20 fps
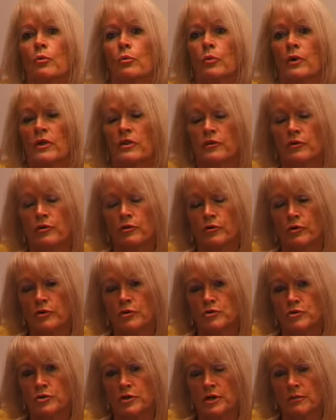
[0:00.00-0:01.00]
whether you're
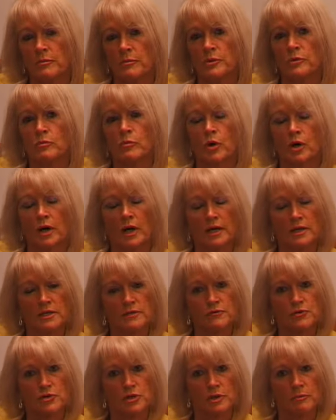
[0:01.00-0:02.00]
on treatment, what kind
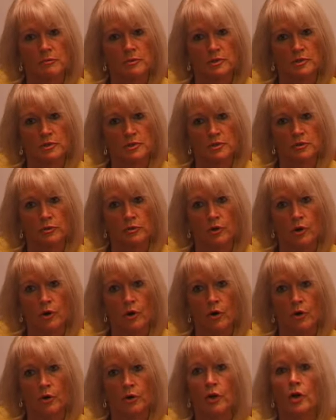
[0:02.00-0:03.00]
of treatment you're
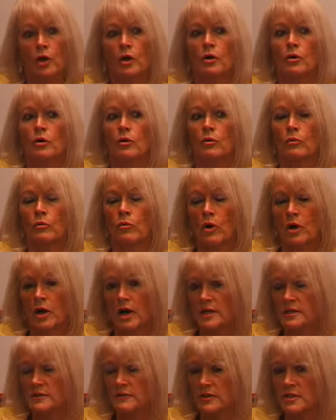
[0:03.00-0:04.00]
on, what
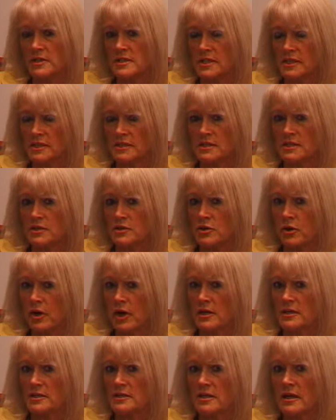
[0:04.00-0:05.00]
kind of consultant you're
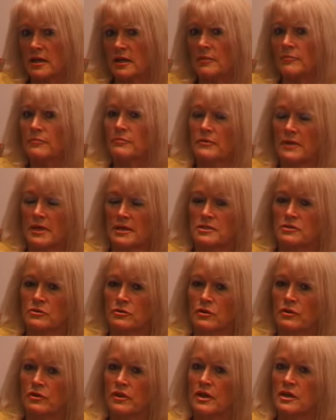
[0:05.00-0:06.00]
under, that
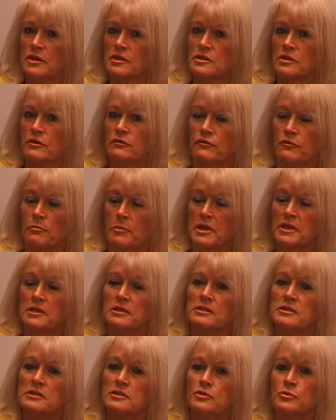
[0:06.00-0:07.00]
sort of thing. So for
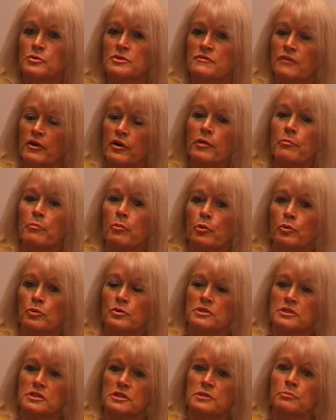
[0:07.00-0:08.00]
medicals, it's always very
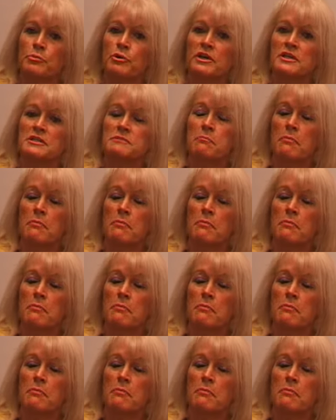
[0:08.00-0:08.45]
important to bring as